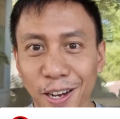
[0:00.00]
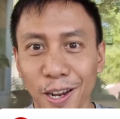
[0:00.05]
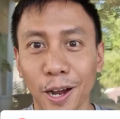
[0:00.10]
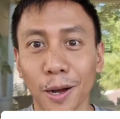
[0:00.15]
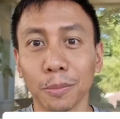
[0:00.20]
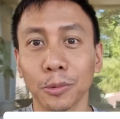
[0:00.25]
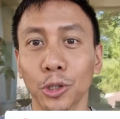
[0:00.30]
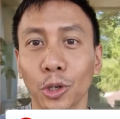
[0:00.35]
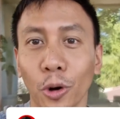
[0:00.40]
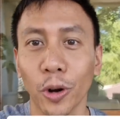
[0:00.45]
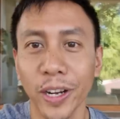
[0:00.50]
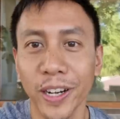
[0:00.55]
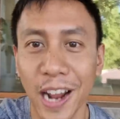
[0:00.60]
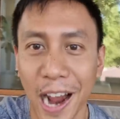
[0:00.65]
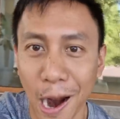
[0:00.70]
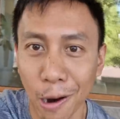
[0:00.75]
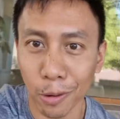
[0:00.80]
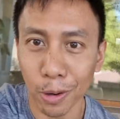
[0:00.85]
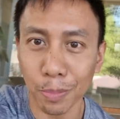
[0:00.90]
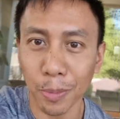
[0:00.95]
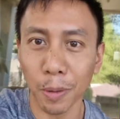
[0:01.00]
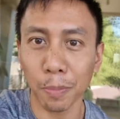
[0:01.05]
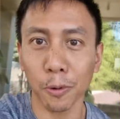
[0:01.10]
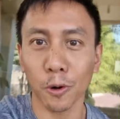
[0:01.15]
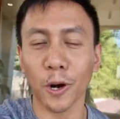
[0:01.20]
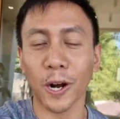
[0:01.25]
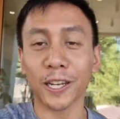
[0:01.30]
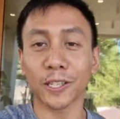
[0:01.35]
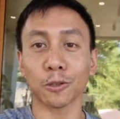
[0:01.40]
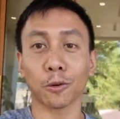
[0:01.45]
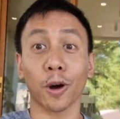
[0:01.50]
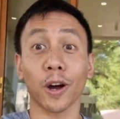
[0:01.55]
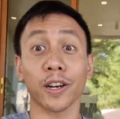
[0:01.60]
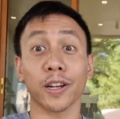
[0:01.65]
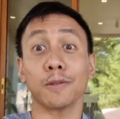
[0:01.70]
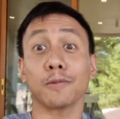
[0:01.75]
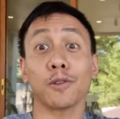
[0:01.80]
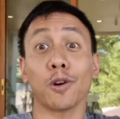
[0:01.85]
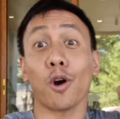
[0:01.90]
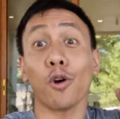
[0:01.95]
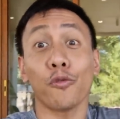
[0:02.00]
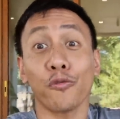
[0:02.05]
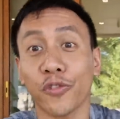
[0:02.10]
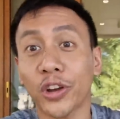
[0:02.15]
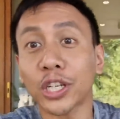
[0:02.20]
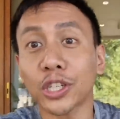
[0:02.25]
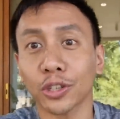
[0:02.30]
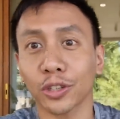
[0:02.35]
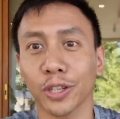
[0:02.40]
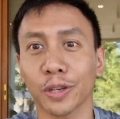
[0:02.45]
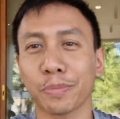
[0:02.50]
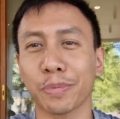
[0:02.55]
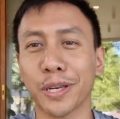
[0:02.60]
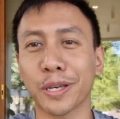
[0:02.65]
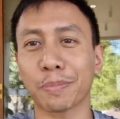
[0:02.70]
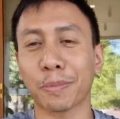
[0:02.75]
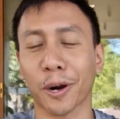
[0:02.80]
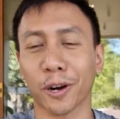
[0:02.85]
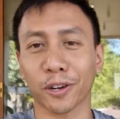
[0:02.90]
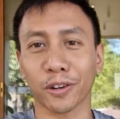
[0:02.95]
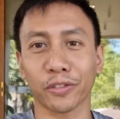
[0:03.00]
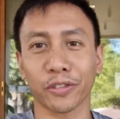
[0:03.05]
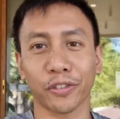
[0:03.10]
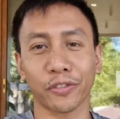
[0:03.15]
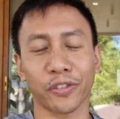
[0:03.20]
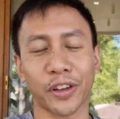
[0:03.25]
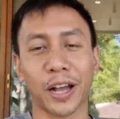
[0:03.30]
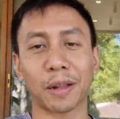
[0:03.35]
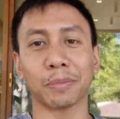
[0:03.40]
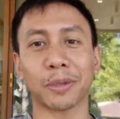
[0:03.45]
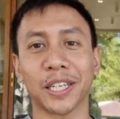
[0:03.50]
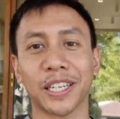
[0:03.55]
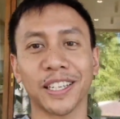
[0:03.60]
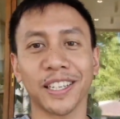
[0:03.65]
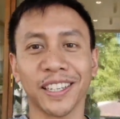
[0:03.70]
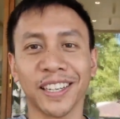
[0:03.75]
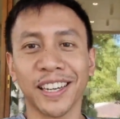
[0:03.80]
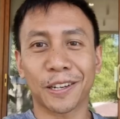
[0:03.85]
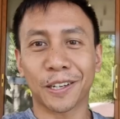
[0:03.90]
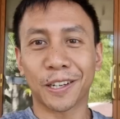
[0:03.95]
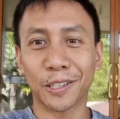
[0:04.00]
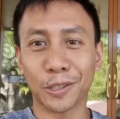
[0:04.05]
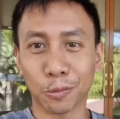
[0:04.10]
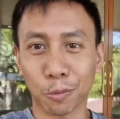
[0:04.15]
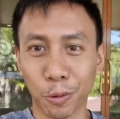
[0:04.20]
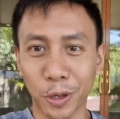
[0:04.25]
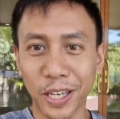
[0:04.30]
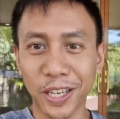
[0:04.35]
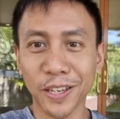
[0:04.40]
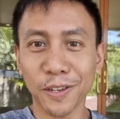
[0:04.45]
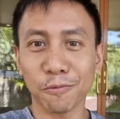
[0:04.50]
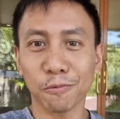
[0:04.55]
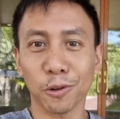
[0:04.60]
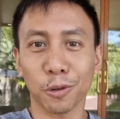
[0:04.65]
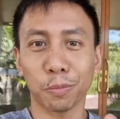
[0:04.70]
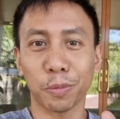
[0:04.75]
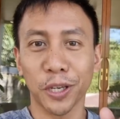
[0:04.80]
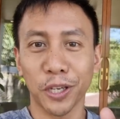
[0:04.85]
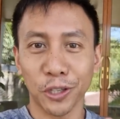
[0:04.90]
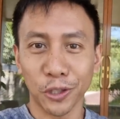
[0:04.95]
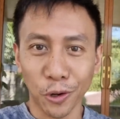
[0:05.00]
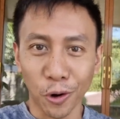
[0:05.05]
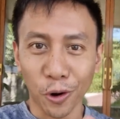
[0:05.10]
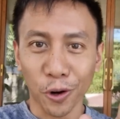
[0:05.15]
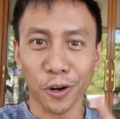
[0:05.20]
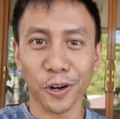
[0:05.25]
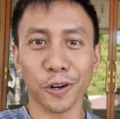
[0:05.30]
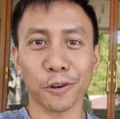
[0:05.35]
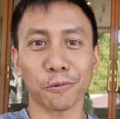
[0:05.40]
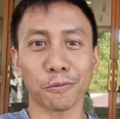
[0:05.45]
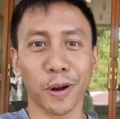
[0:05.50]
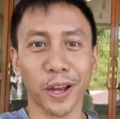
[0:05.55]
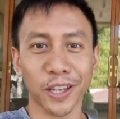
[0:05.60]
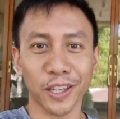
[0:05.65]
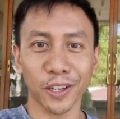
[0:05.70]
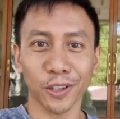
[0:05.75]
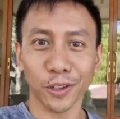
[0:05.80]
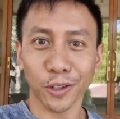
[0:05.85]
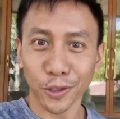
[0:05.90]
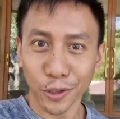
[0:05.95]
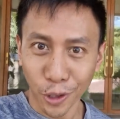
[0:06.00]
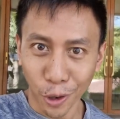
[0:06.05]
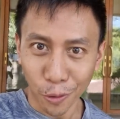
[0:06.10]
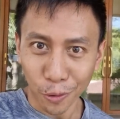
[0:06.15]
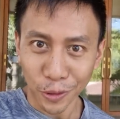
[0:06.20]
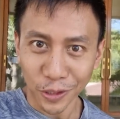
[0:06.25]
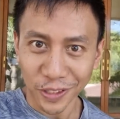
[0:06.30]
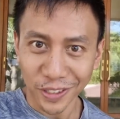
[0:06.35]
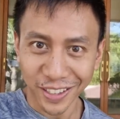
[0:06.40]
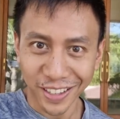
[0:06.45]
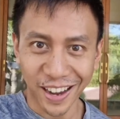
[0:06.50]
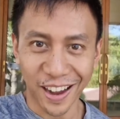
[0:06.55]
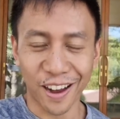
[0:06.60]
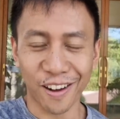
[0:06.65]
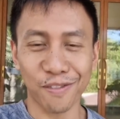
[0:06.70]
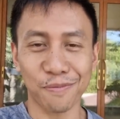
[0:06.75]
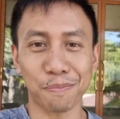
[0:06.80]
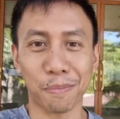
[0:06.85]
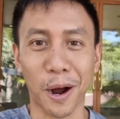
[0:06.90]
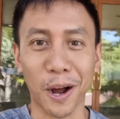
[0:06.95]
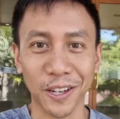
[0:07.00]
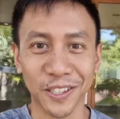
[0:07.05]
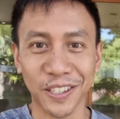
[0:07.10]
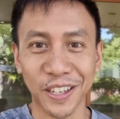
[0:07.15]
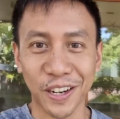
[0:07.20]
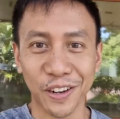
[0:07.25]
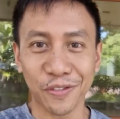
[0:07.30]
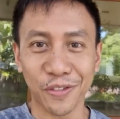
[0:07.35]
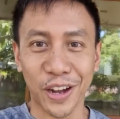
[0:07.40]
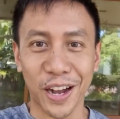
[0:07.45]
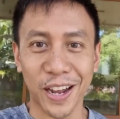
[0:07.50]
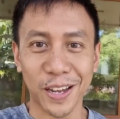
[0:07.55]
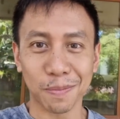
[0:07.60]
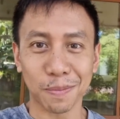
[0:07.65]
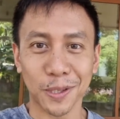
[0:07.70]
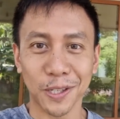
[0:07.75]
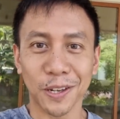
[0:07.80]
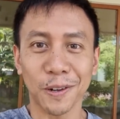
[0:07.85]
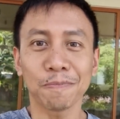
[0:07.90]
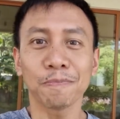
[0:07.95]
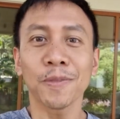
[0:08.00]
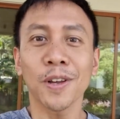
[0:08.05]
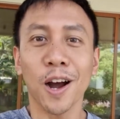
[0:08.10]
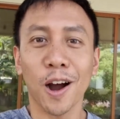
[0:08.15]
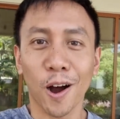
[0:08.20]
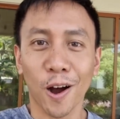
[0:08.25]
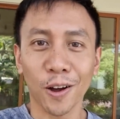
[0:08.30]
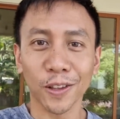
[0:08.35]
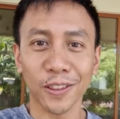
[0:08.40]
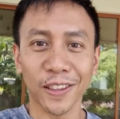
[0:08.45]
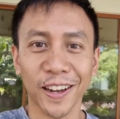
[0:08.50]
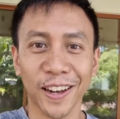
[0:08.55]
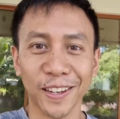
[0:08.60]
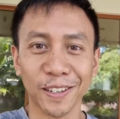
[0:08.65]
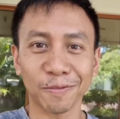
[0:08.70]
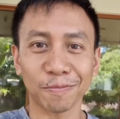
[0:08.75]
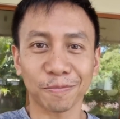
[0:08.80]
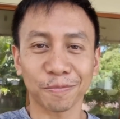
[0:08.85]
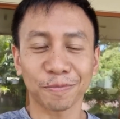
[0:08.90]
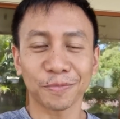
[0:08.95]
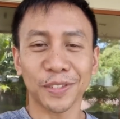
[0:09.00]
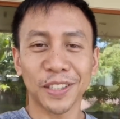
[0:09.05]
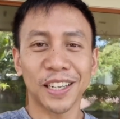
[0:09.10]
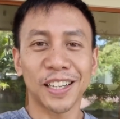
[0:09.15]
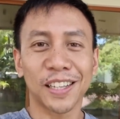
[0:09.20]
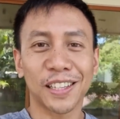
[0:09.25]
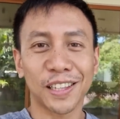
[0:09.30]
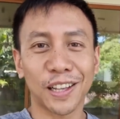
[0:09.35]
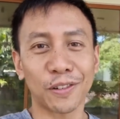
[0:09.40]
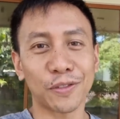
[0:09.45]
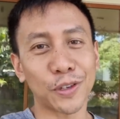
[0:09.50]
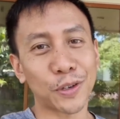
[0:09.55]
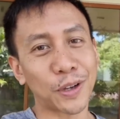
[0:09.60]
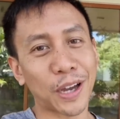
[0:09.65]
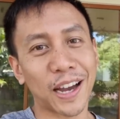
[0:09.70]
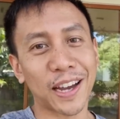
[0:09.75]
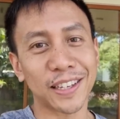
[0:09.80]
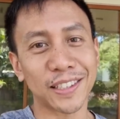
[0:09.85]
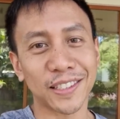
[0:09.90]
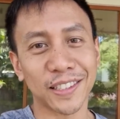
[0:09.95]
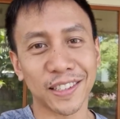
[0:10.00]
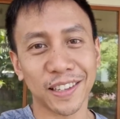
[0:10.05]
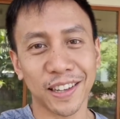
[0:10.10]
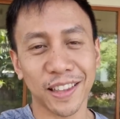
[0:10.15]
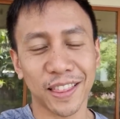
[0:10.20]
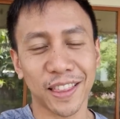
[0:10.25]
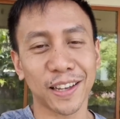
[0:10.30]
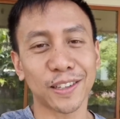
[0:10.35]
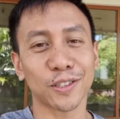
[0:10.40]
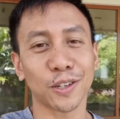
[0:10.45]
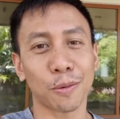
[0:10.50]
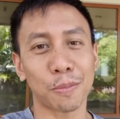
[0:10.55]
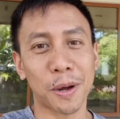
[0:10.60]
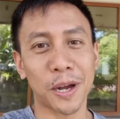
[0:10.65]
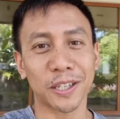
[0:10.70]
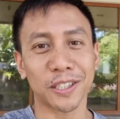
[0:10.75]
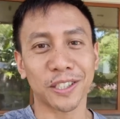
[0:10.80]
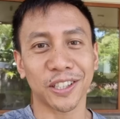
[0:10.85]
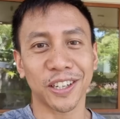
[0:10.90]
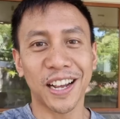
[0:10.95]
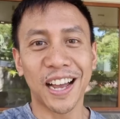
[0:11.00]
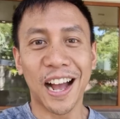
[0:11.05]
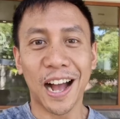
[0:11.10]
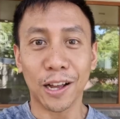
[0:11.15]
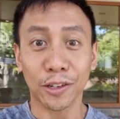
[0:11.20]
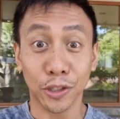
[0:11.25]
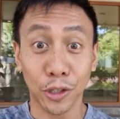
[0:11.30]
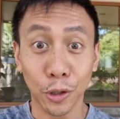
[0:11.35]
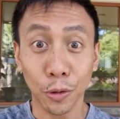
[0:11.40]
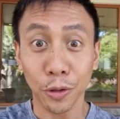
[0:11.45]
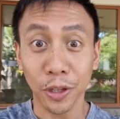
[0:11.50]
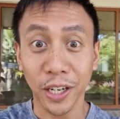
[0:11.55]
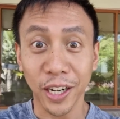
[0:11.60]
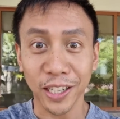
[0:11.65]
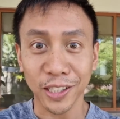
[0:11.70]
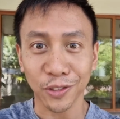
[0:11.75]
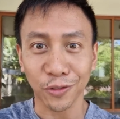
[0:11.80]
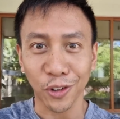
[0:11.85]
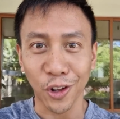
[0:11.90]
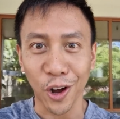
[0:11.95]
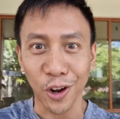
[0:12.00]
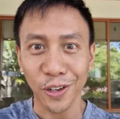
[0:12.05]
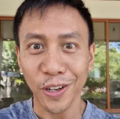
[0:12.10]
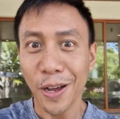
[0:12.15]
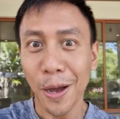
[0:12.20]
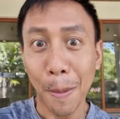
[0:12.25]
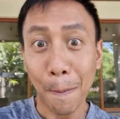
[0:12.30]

Come join our Mabuhay squad and officially be part of the family because we will be your regular dose of positive vibes online. Love you guys. Thanks so much. I'll see you in the next vlog.